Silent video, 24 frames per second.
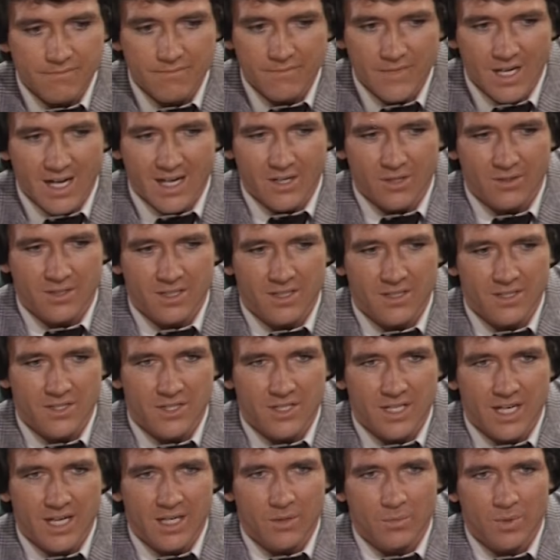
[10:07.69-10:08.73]
Act of
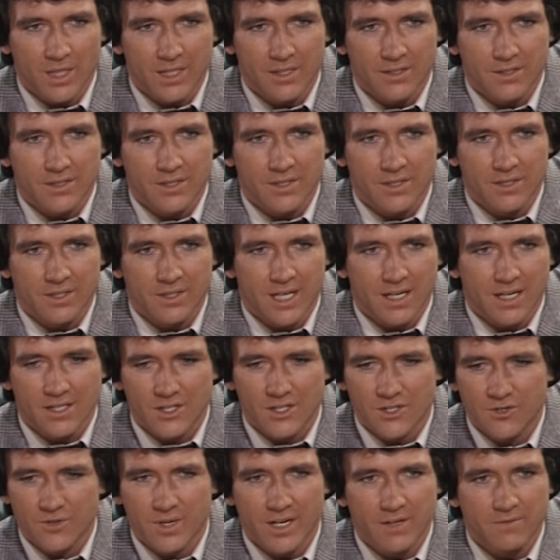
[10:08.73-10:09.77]
1933 and
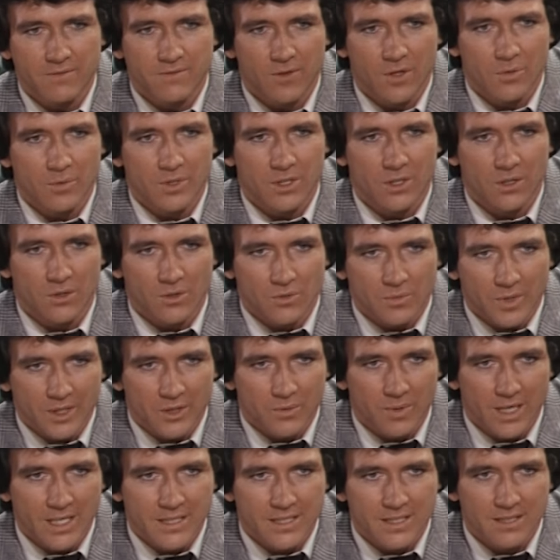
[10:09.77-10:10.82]
undercapitalize your bank by
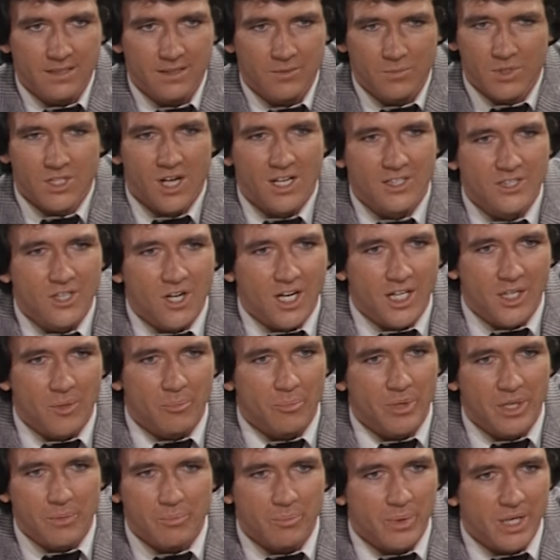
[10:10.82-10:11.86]
handing out a risky loan.
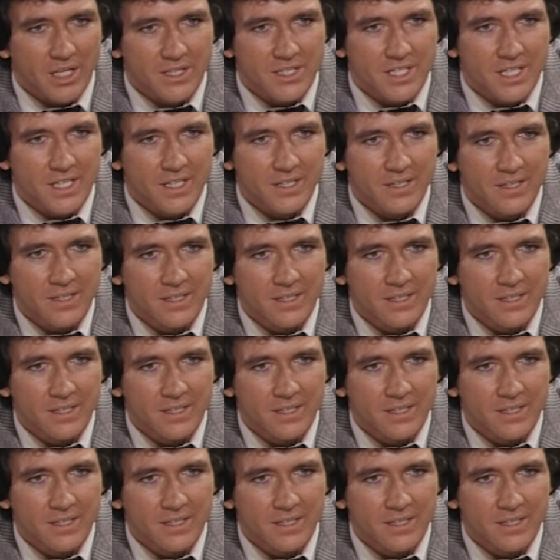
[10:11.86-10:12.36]
What do you